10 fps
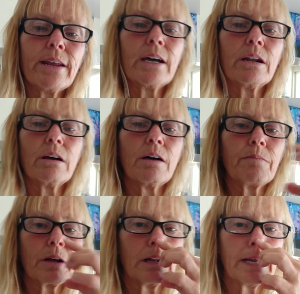then
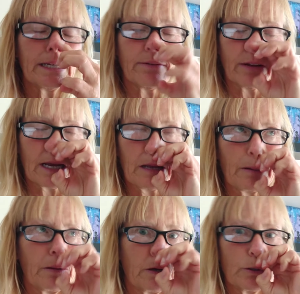collectively,
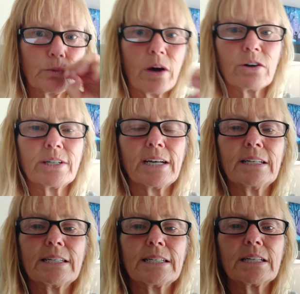those
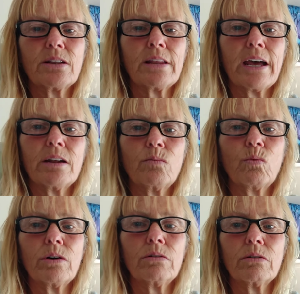watersheds then
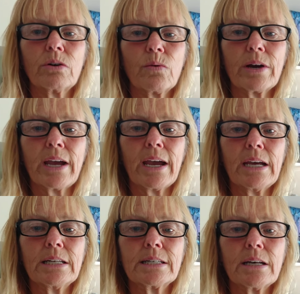will
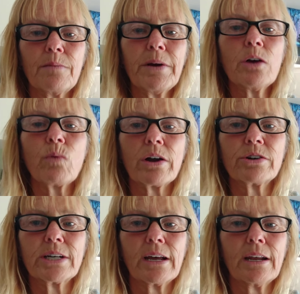create a bigger
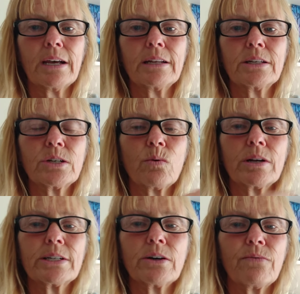watershed and so on
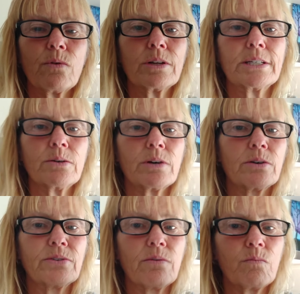and so forth. So it
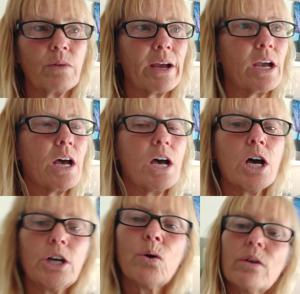goes from like
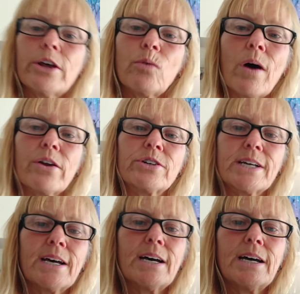your little
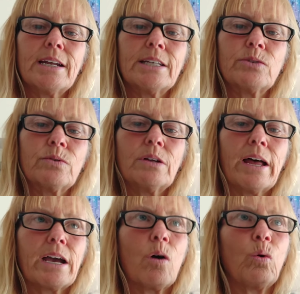watershed into like a